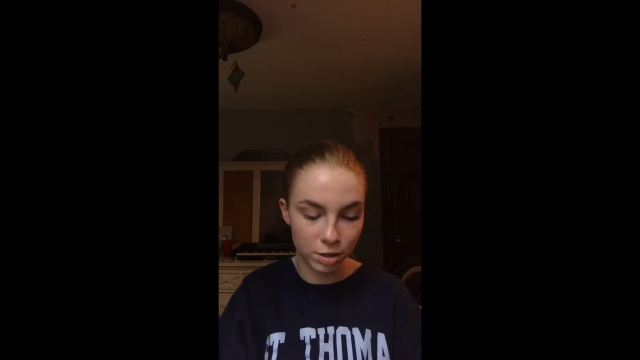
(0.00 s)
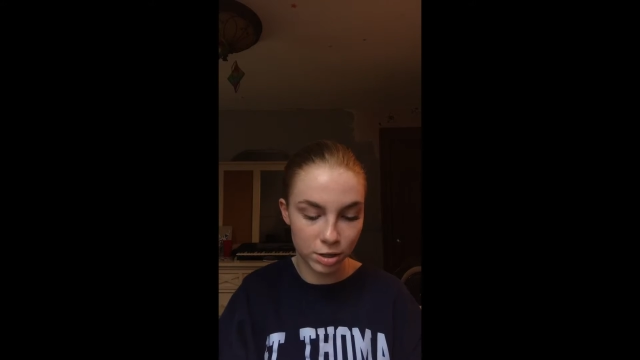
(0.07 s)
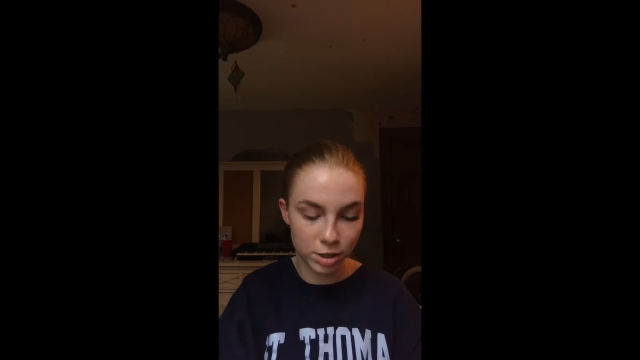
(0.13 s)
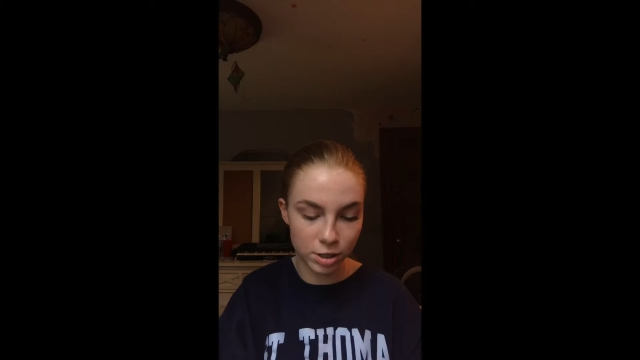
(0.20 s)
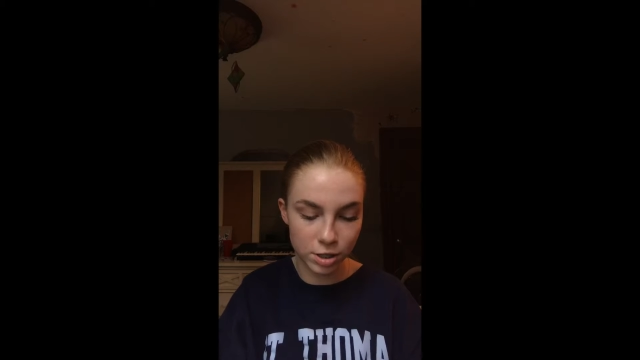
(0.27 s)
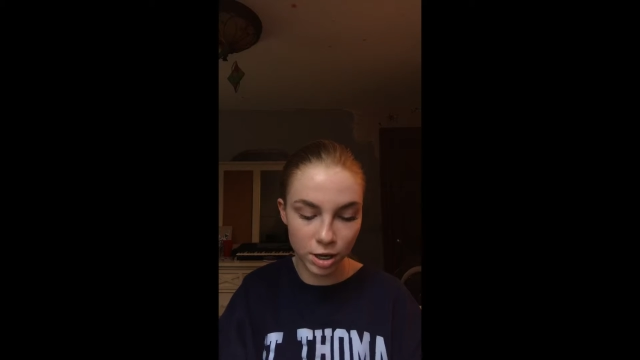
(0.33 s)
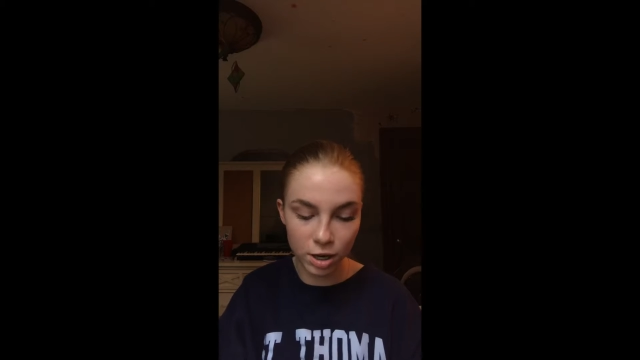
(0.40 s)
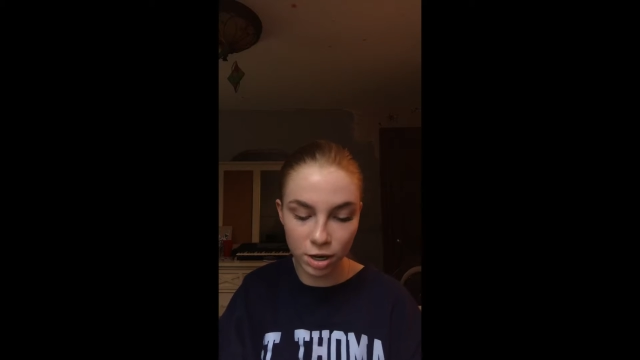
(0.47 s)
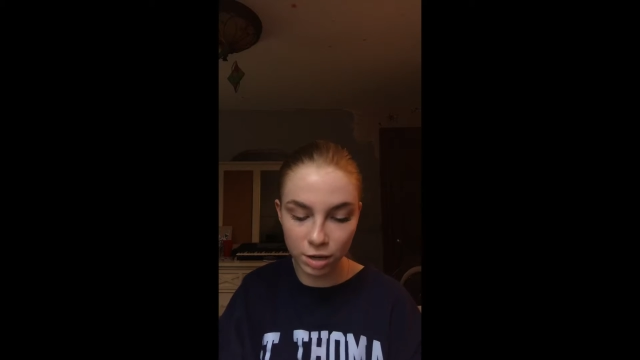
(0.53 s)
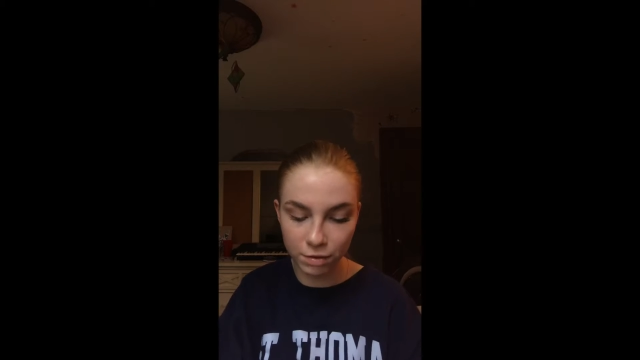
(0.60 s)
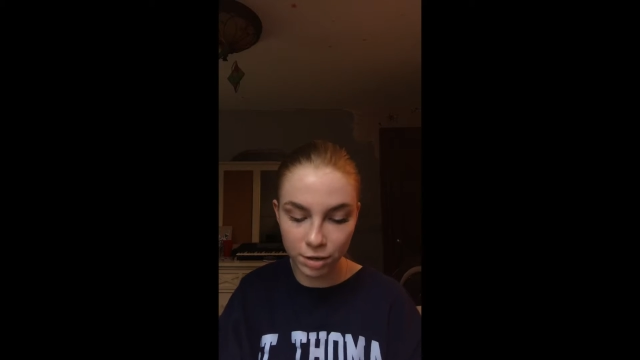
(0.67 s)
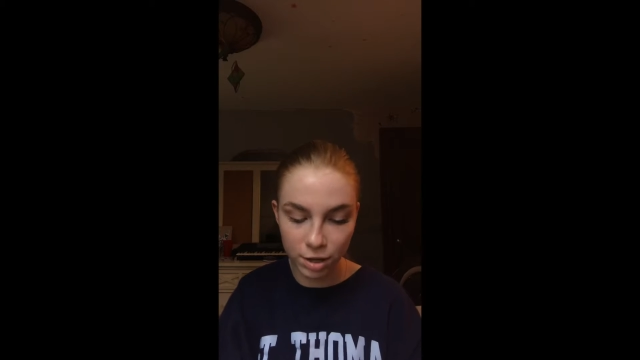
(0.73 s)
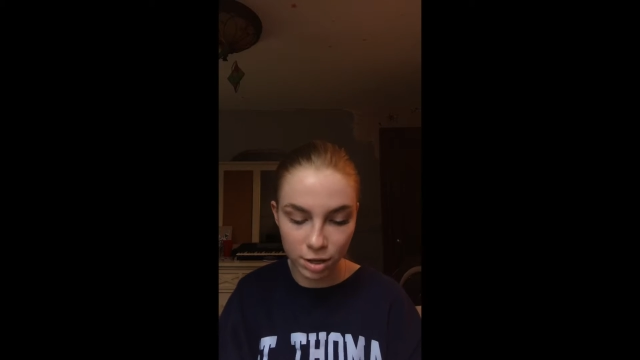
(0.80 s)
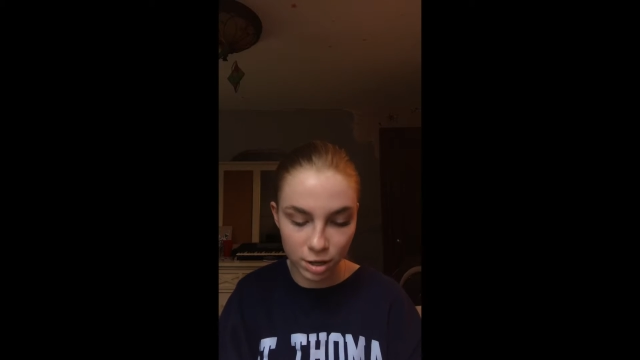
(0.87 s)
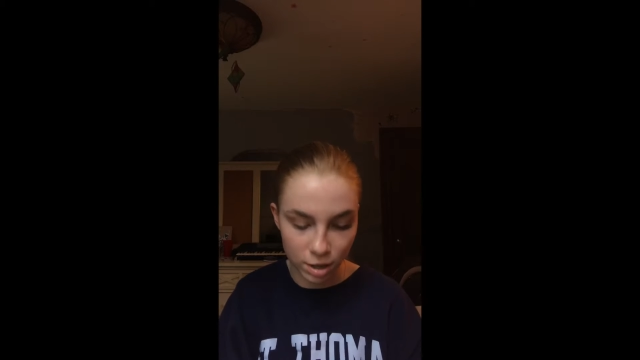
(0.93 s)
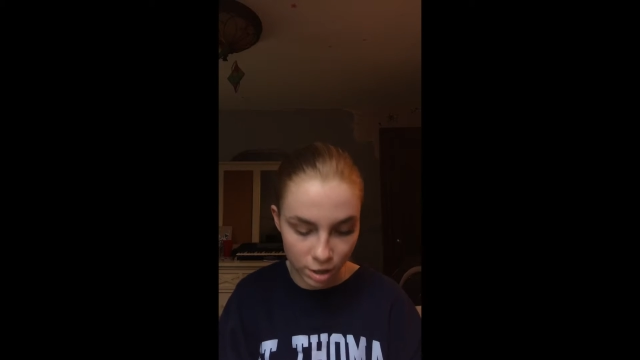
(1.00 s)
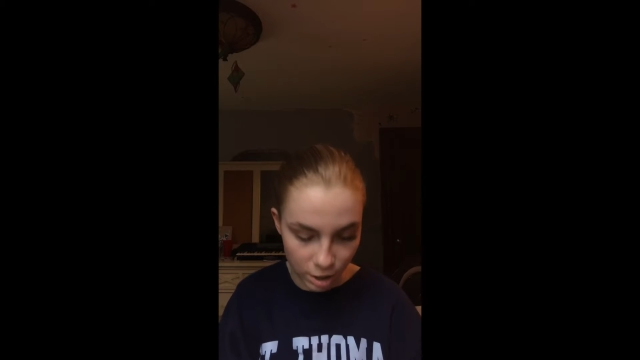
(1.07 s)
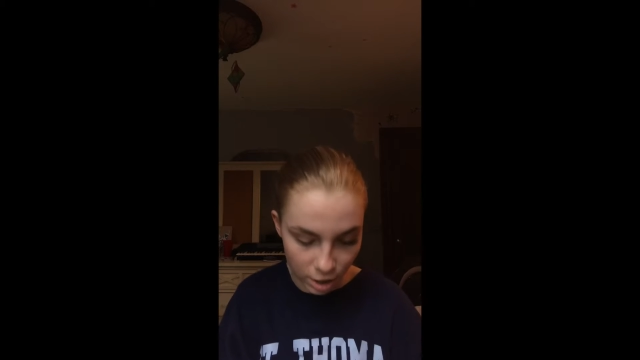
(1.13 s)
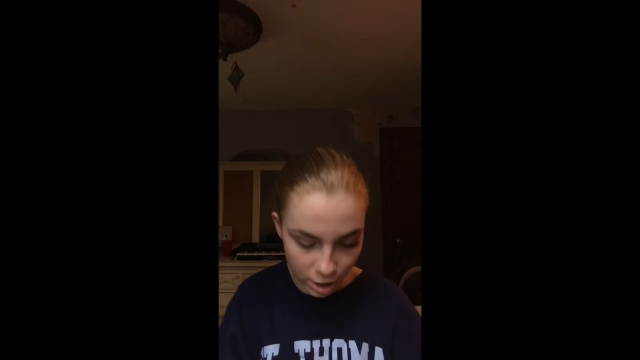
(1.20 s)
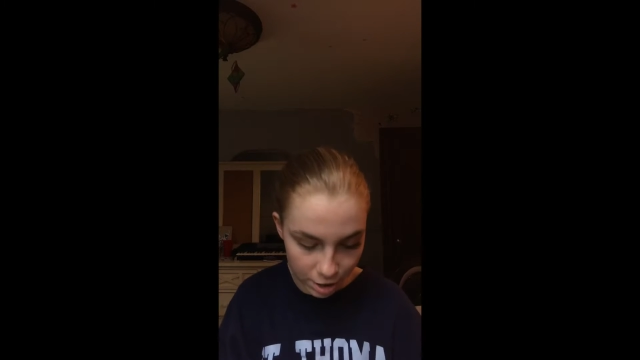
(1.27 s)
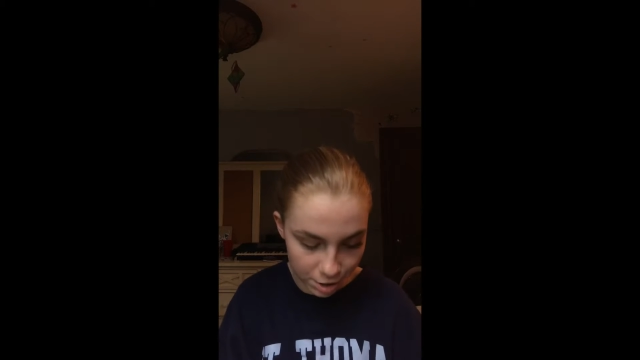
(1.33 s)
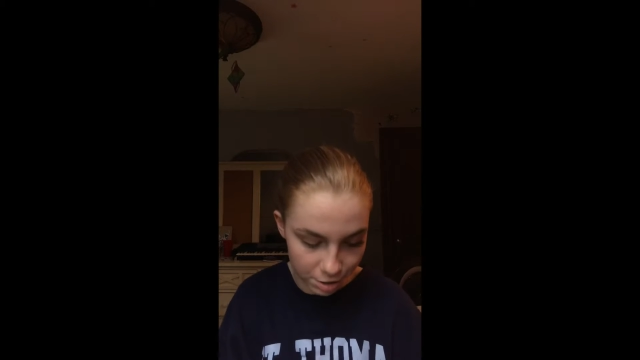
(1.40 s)
To start off,
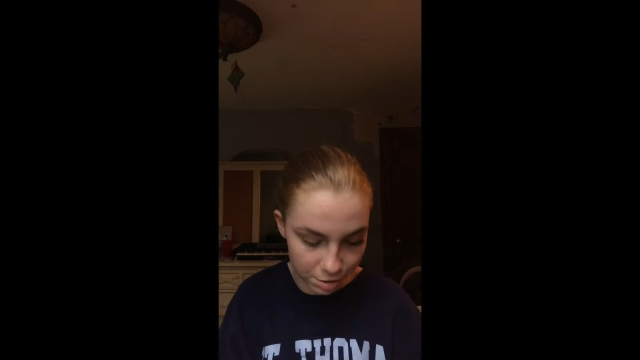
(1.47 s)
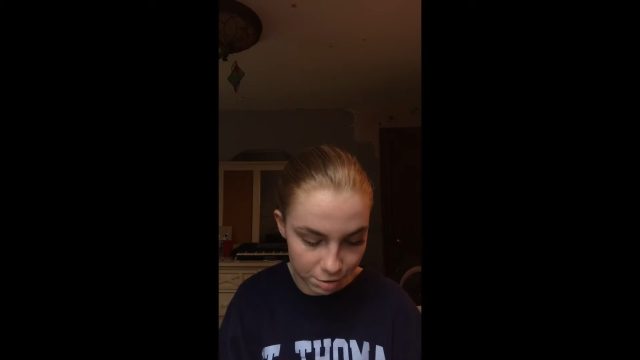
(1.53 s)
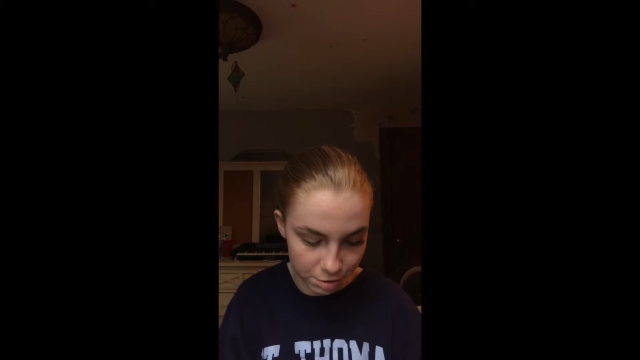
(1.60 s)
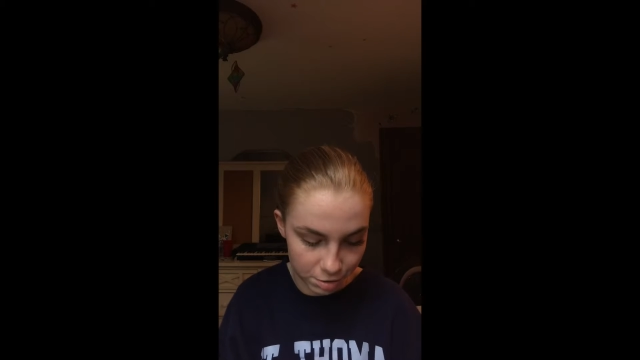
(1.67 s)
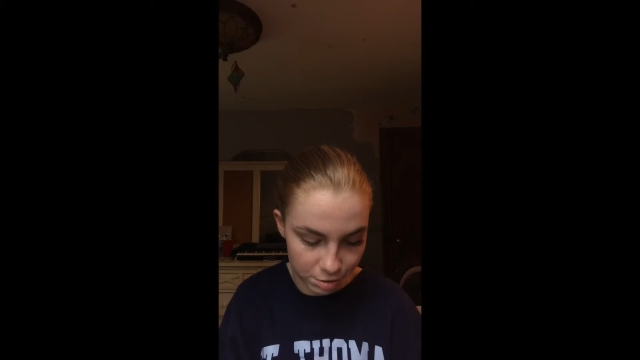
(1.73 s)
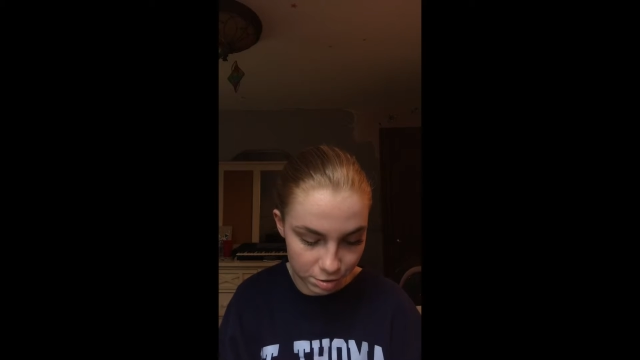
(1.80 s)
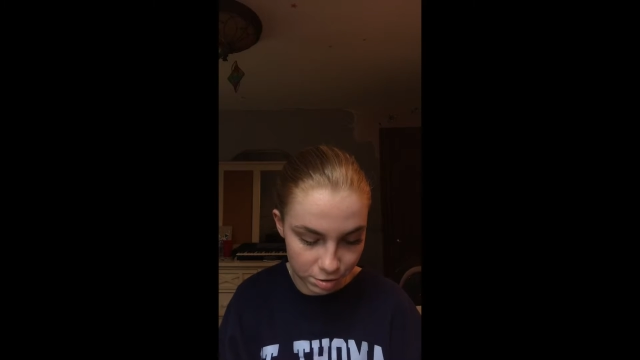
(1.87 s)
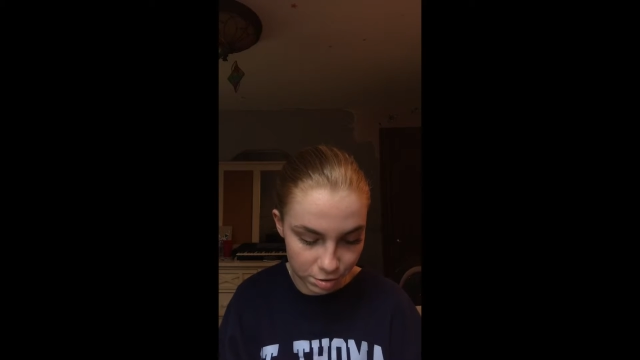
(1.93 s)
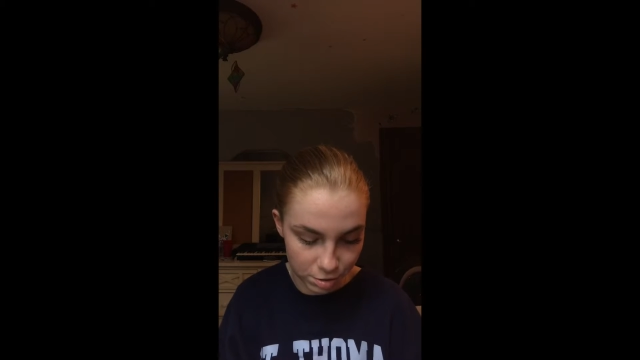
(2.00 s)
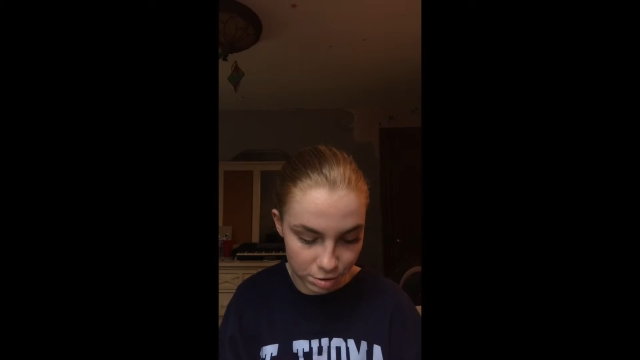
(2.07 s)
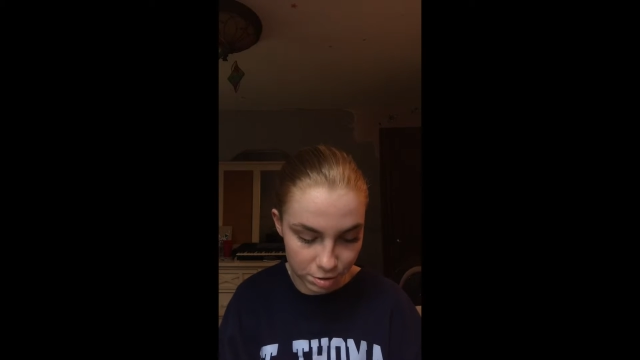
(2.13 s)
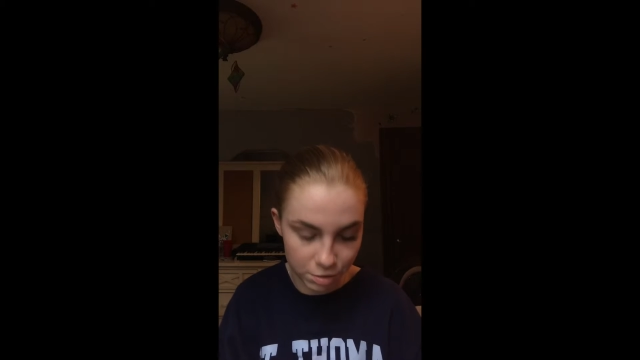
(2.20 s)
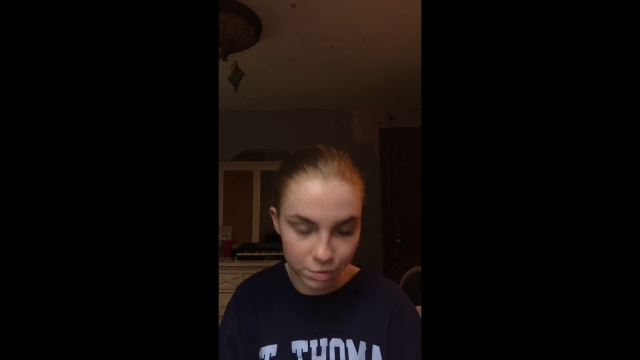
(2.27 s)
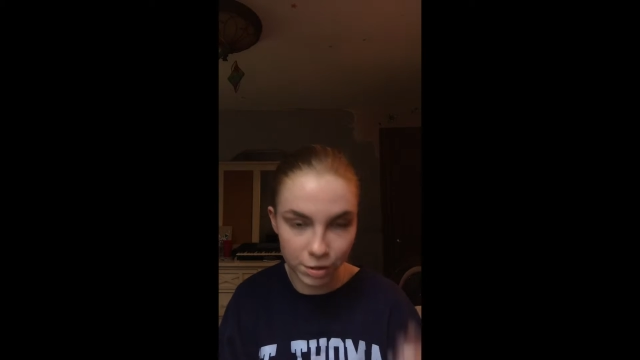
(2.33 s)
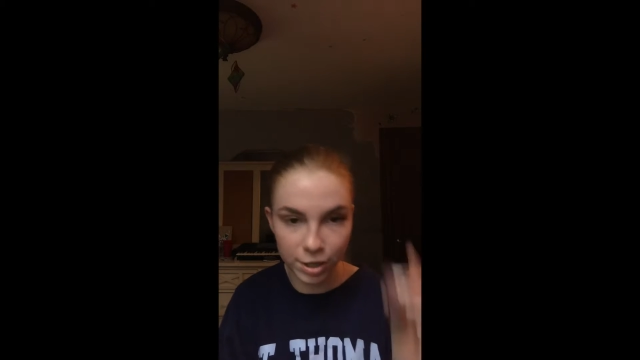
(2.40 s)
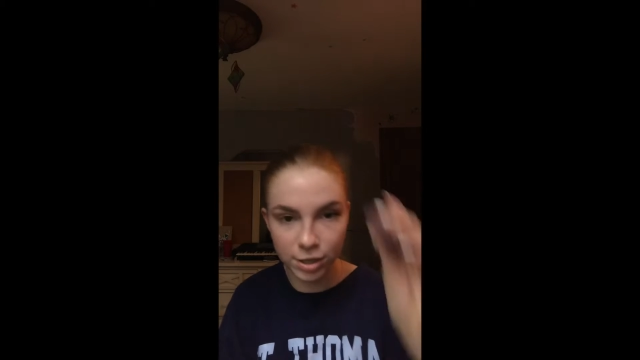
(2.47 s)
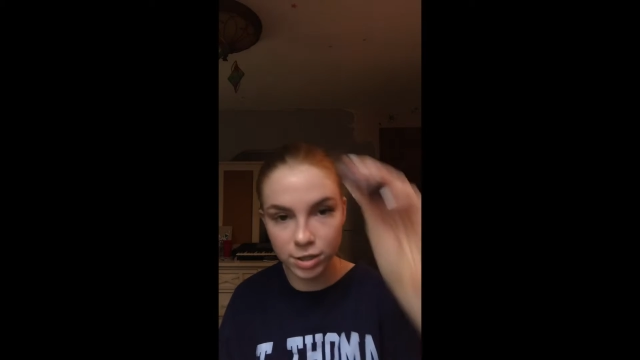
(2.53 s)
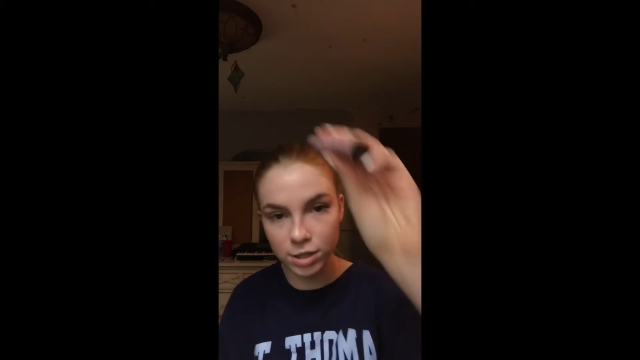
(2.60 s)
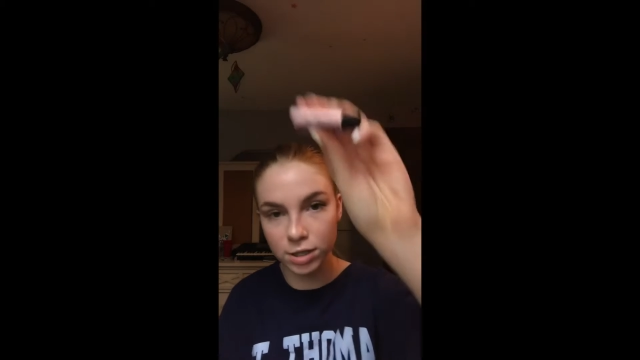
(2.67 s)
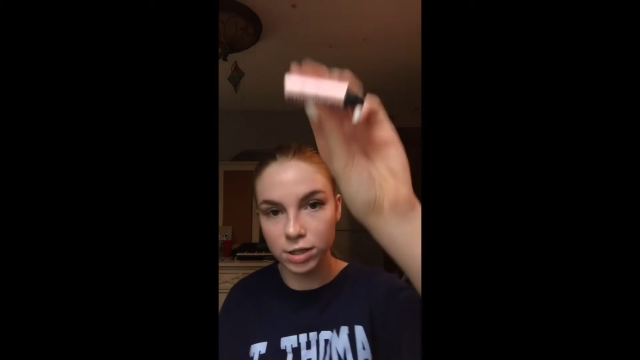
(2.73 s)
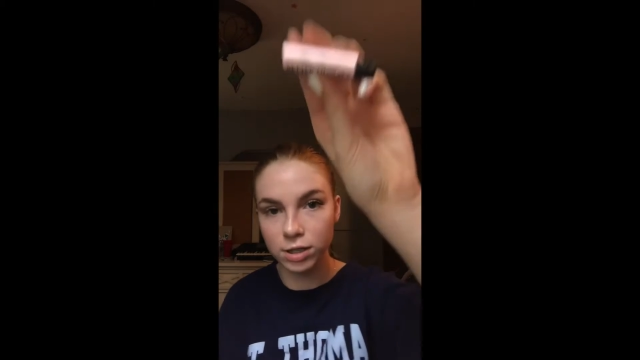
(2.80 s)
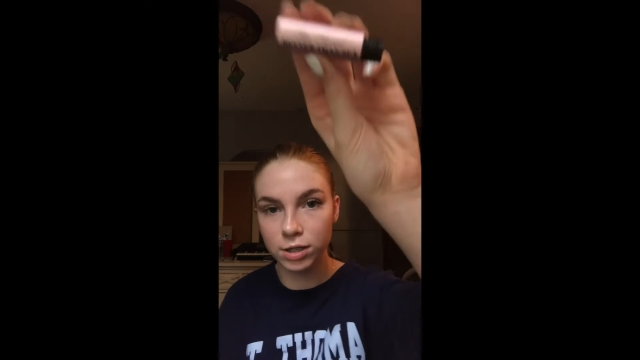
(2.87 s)
I use Too
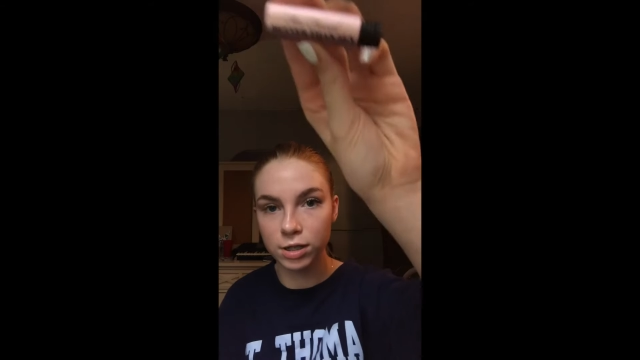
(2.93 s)
Faced